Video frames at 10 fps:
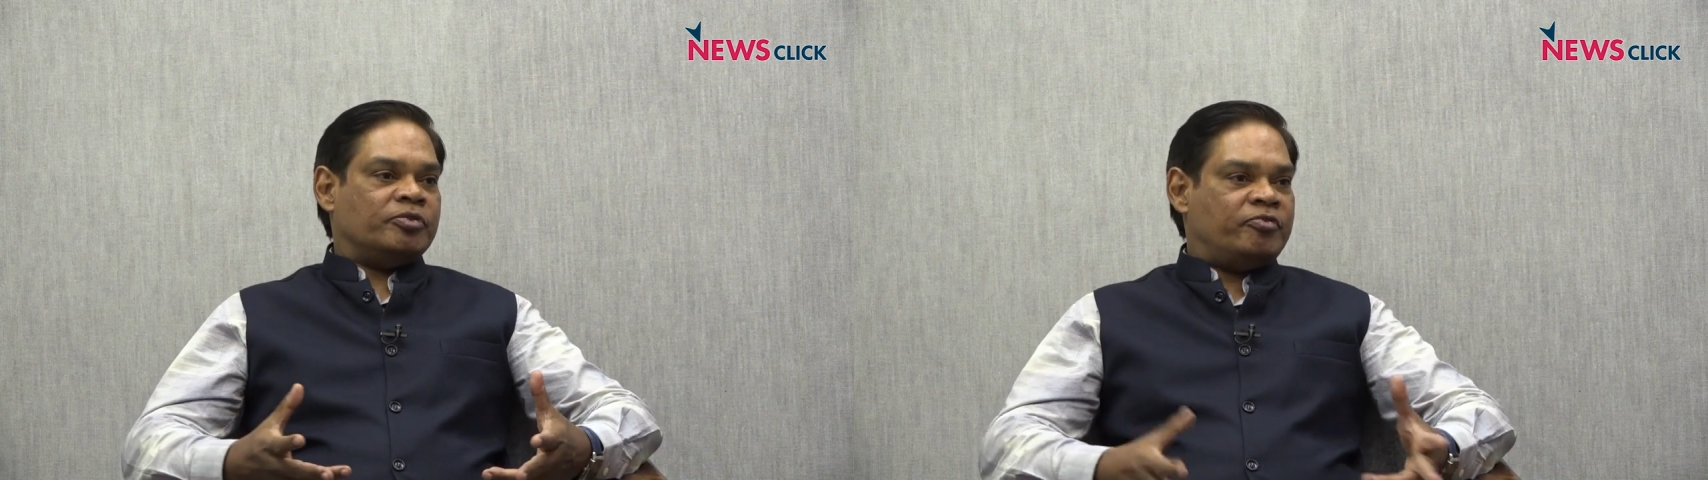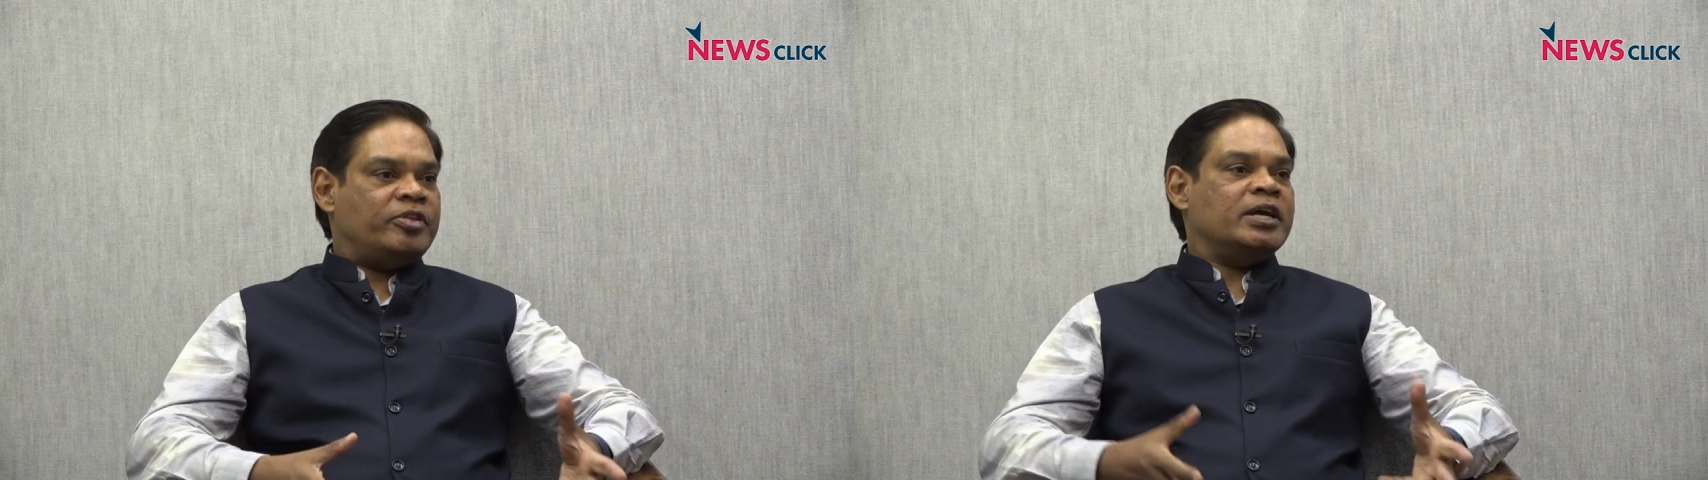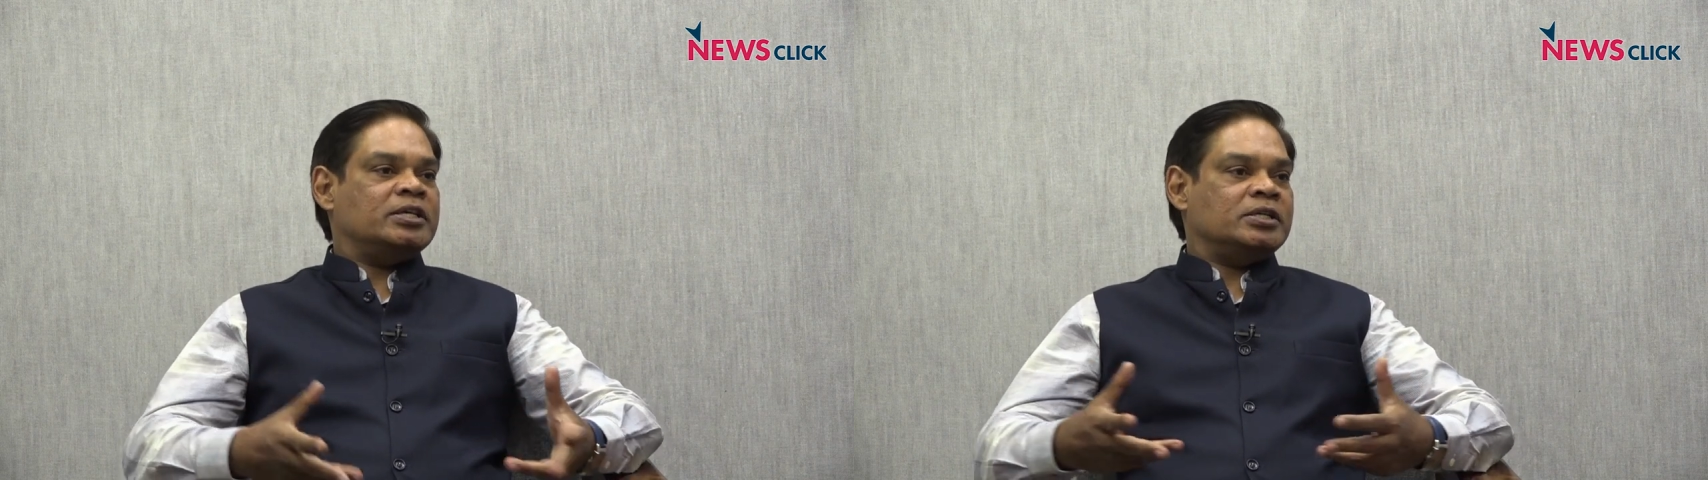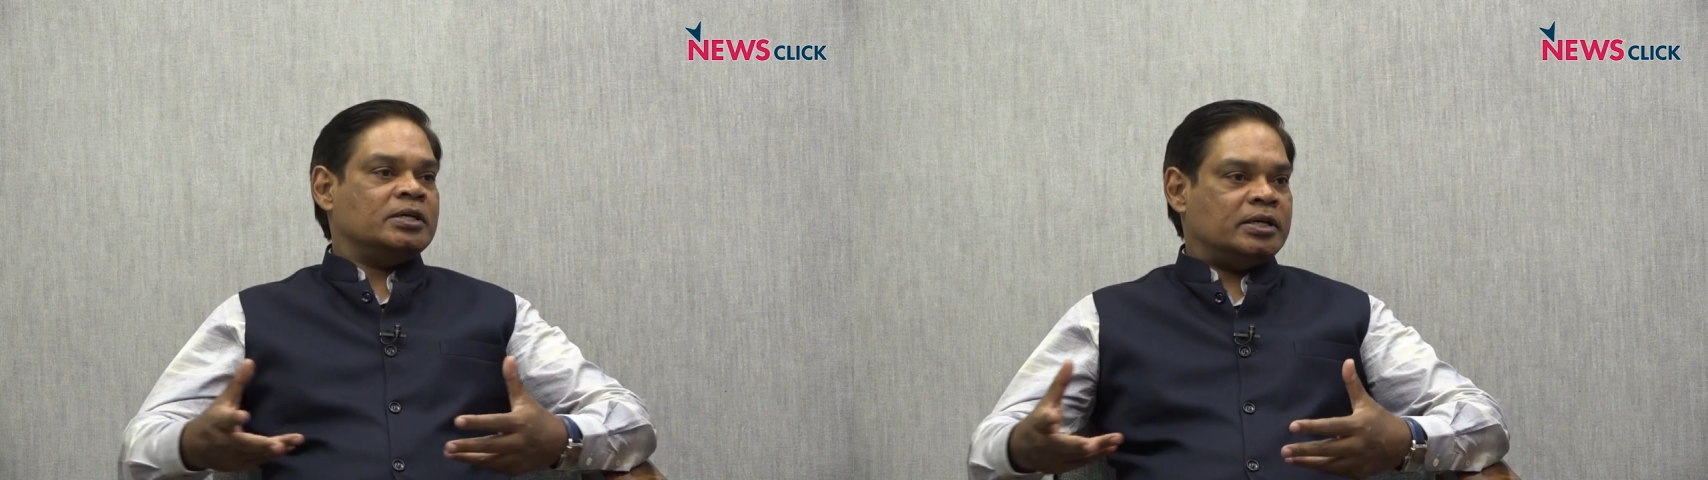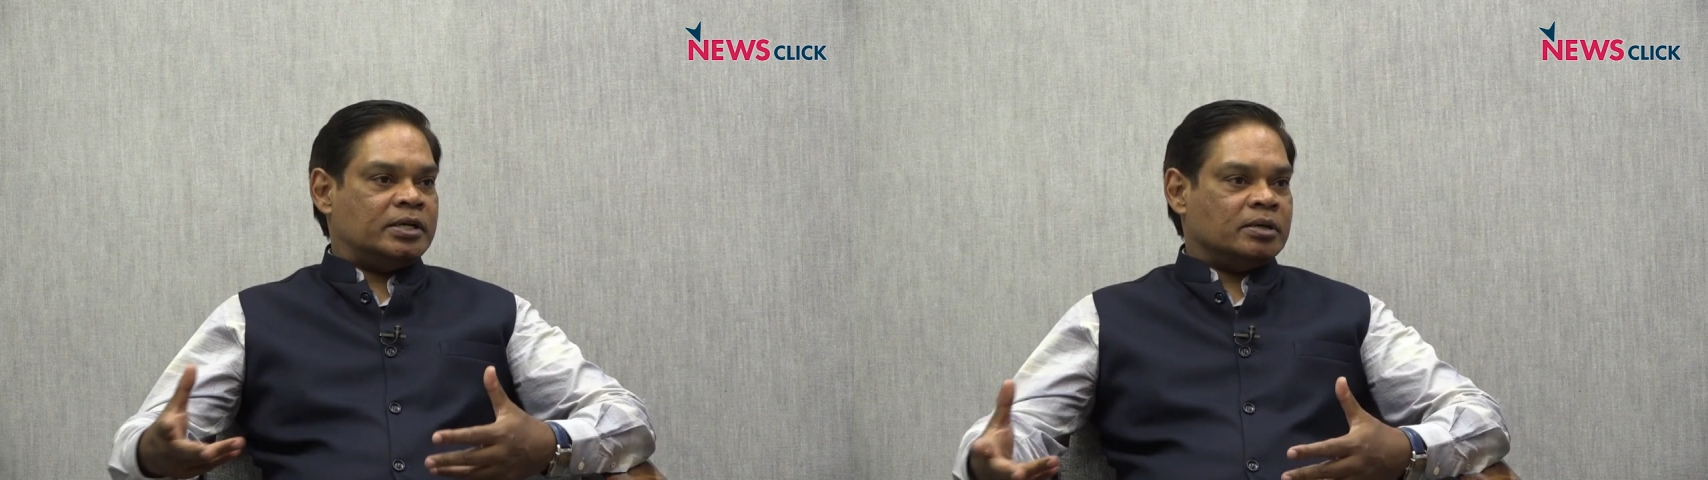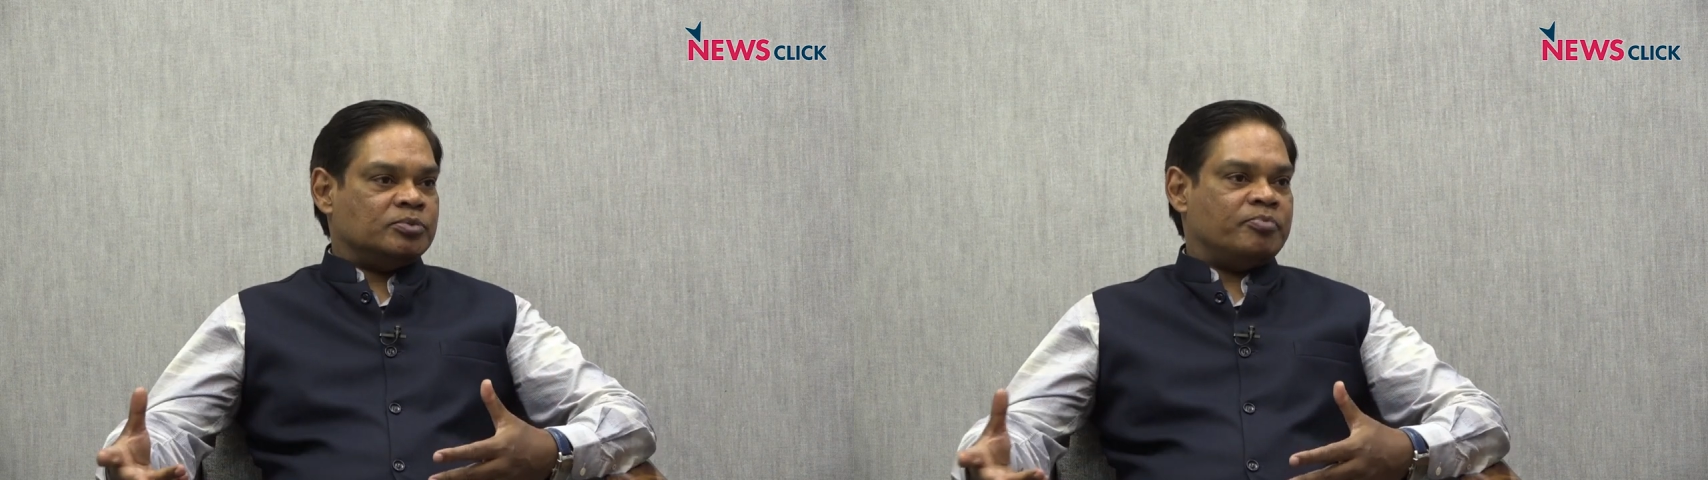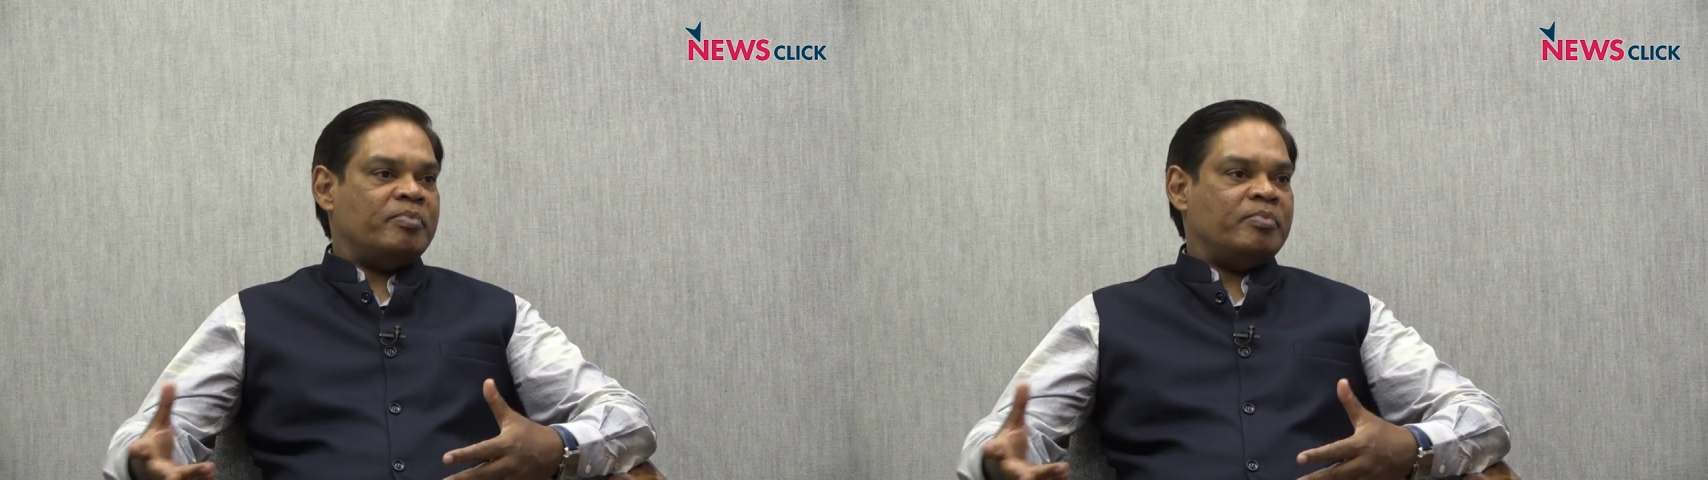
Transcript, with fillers: of theater, in terms right.